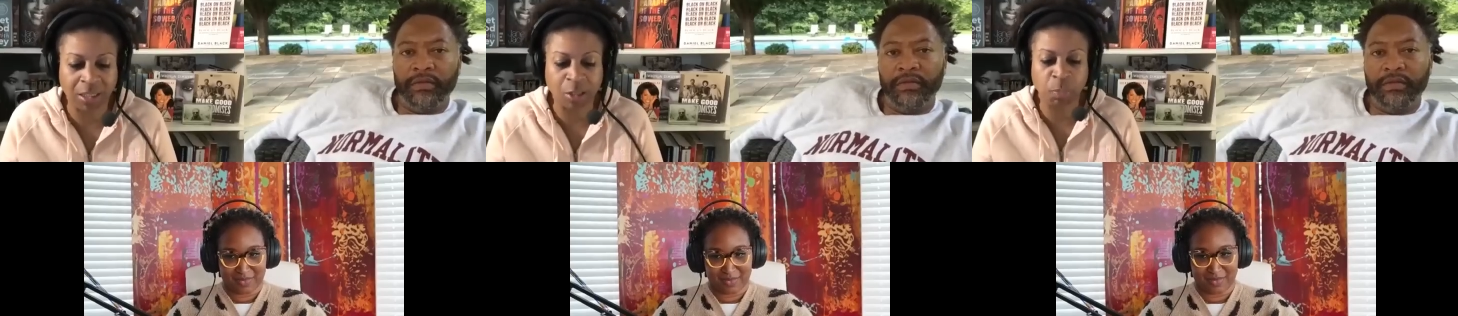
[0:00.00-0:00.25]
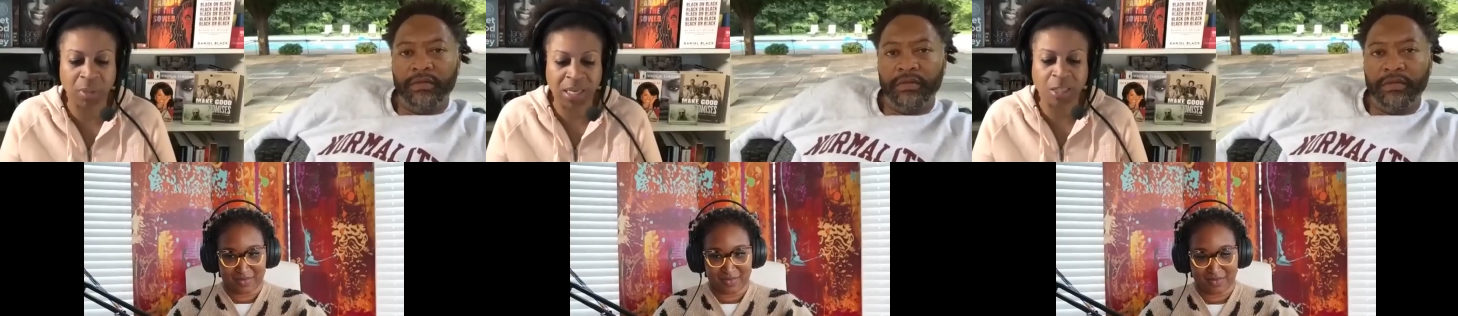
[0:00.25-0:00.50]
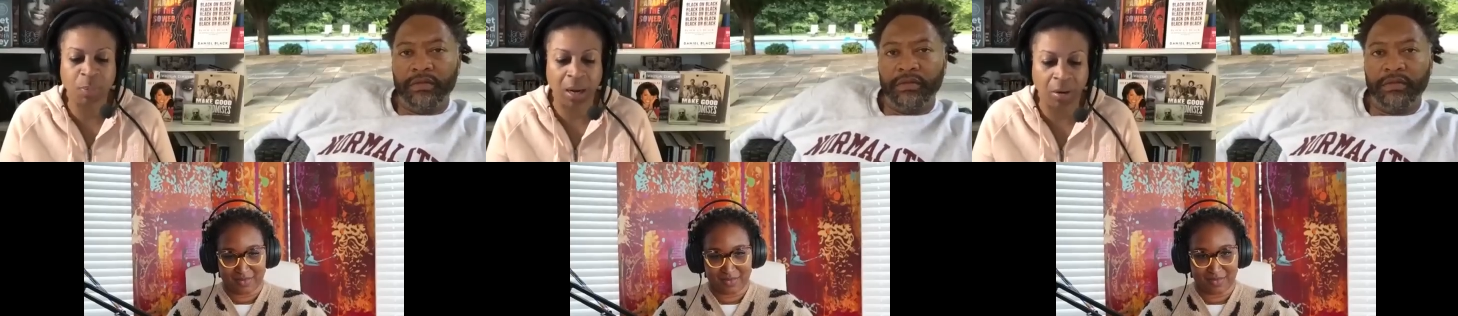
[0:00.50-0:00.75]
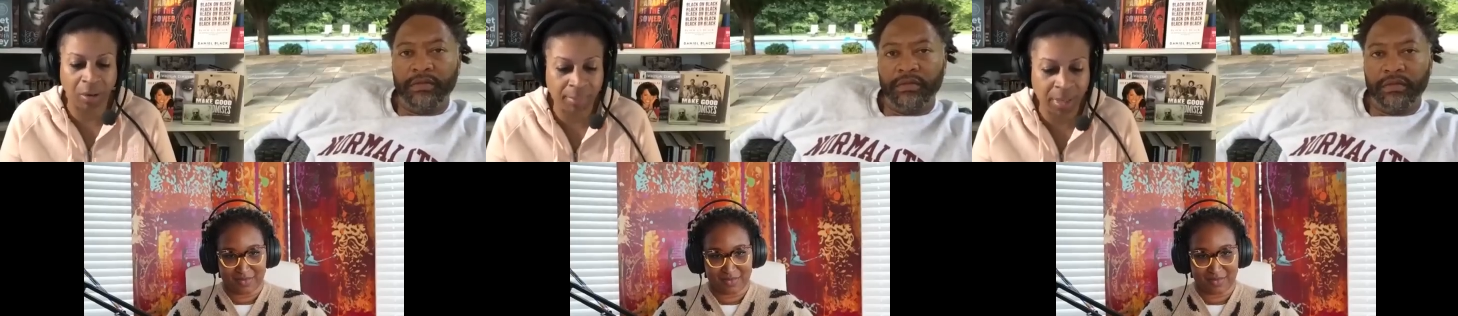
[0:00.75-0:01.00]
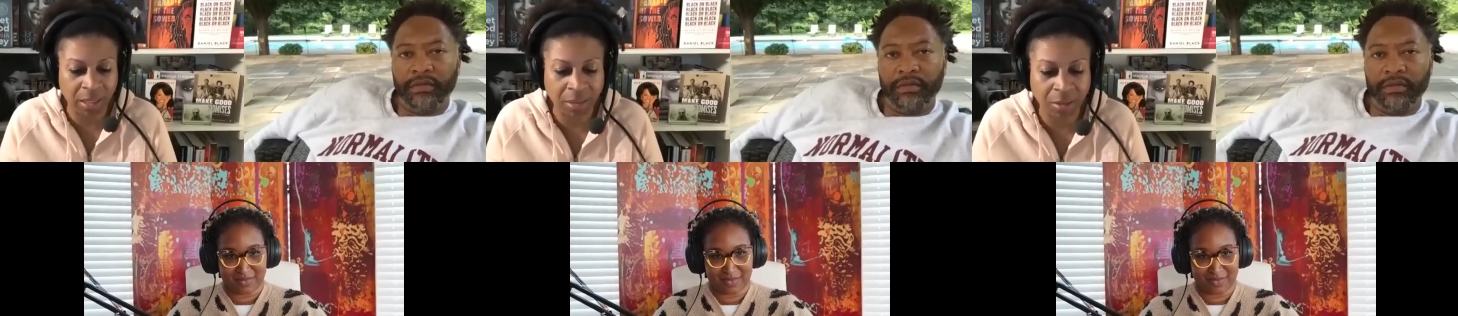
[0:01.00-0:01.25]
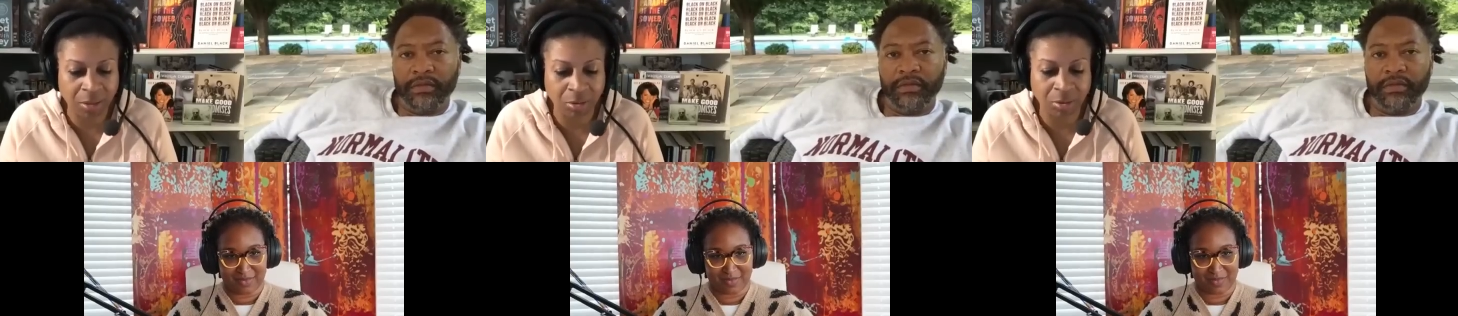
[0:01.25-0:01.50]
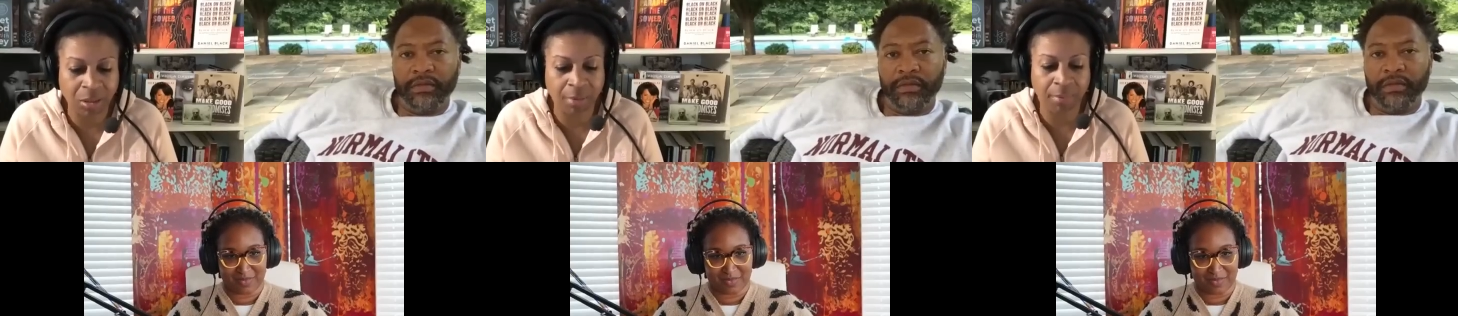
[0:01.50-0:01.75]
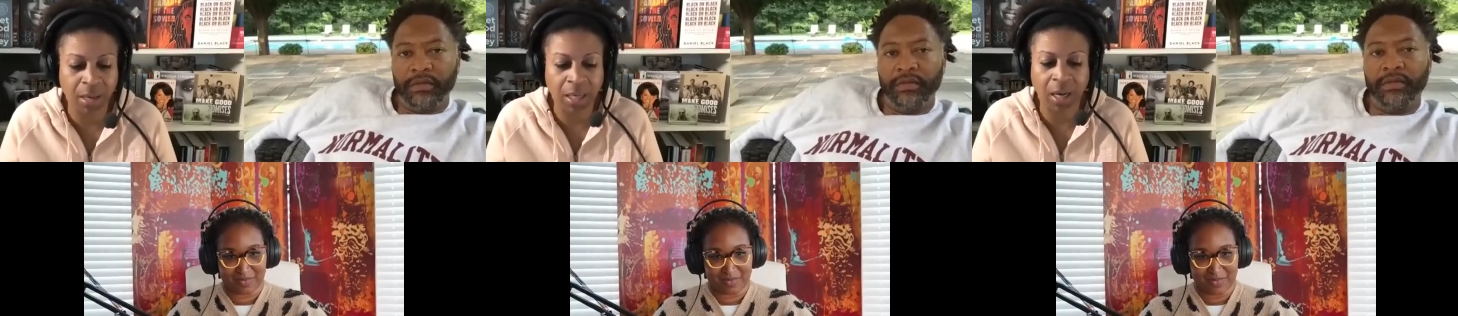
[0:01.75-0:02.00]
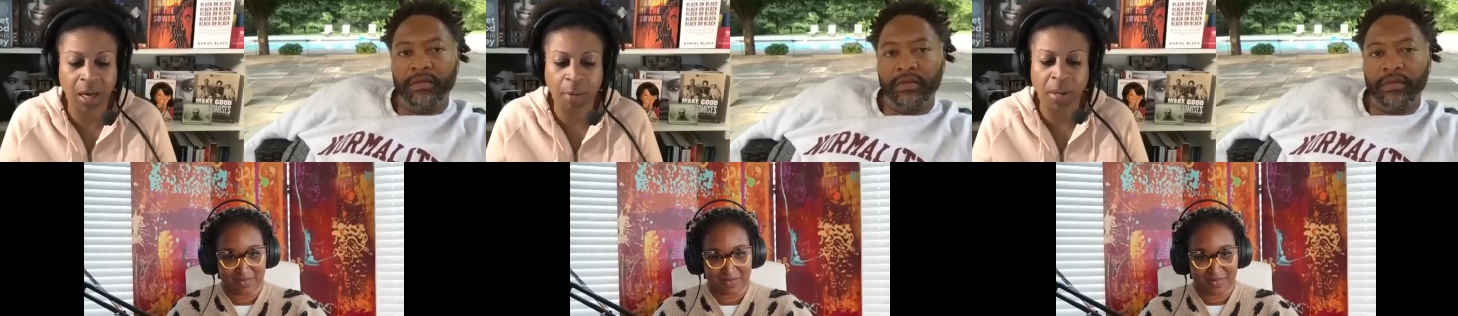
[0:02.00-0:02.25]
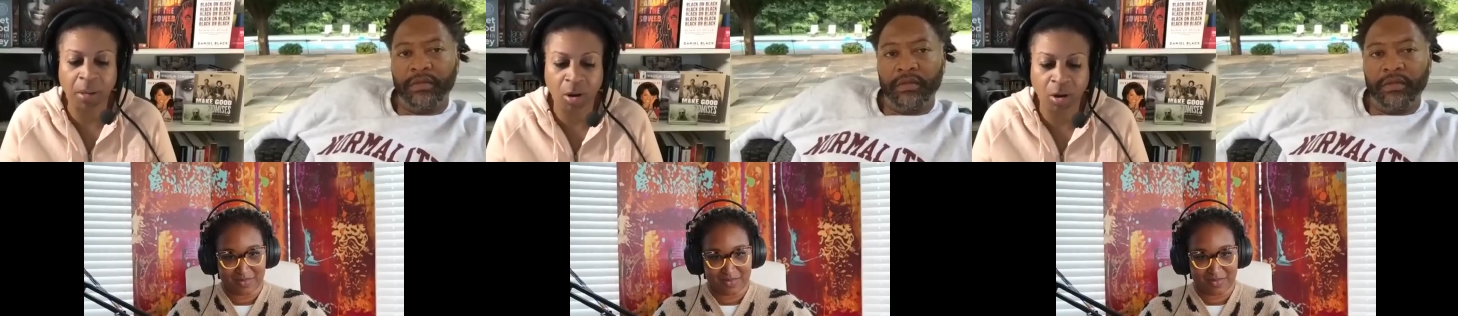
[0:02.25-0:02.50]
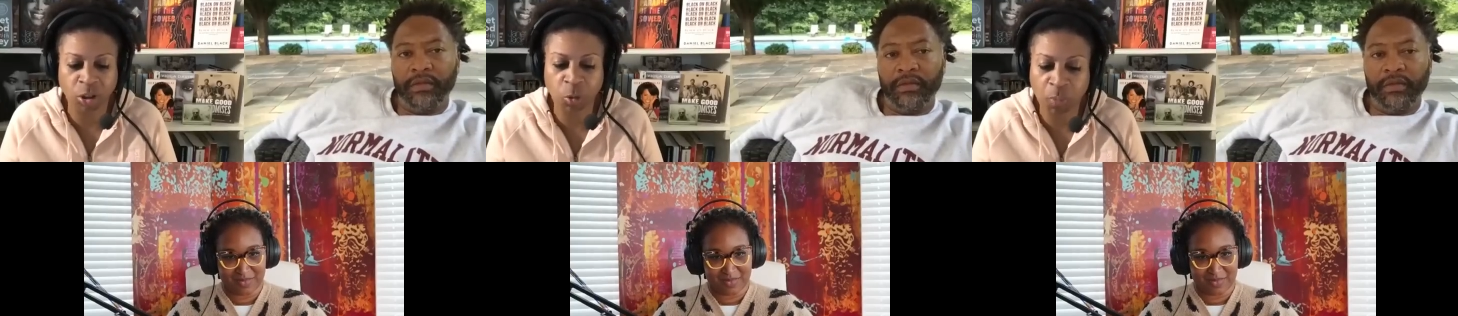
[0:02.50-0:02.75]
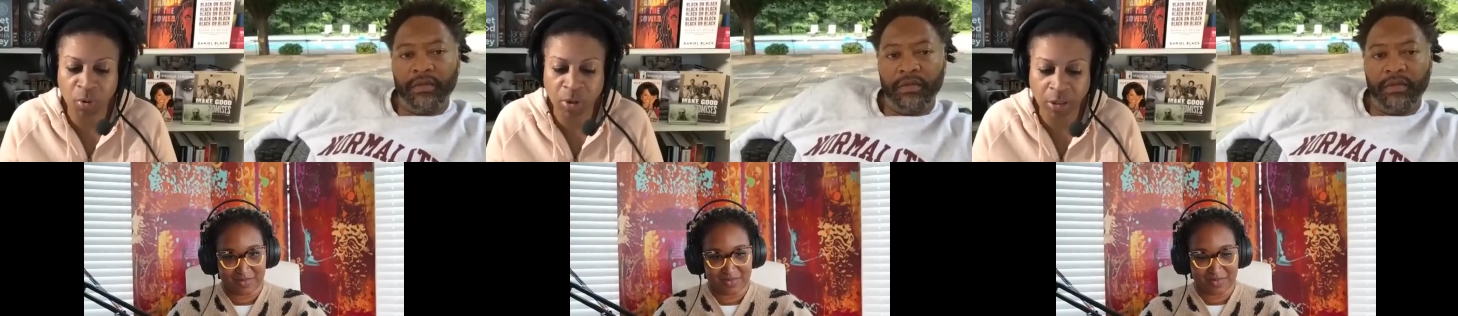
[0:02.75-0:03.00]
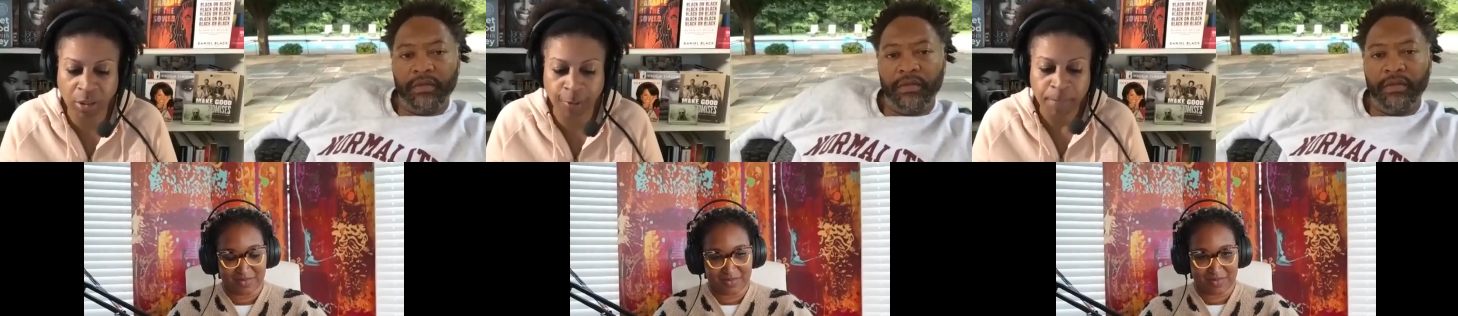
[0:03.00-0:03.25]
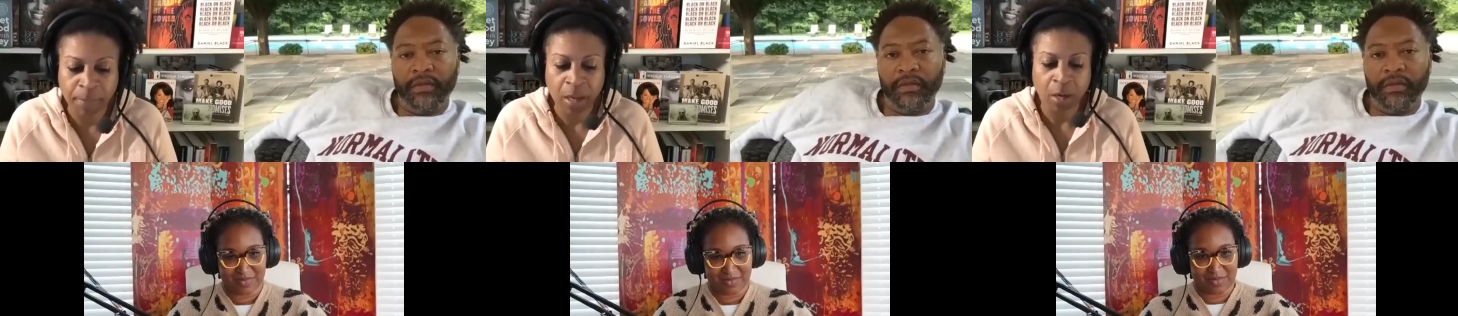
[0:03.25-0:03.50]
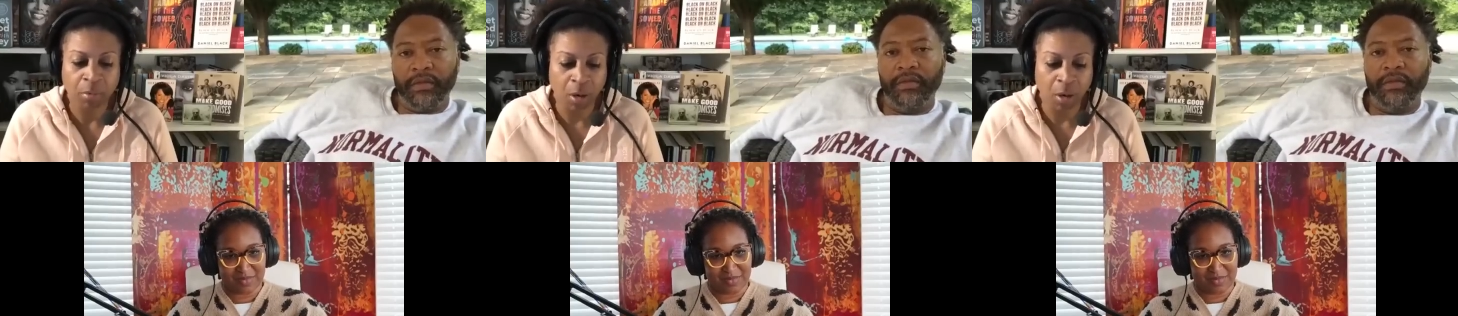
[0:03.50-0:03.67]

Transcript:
Speaker 1: displaced by automation due to them making up a larger portion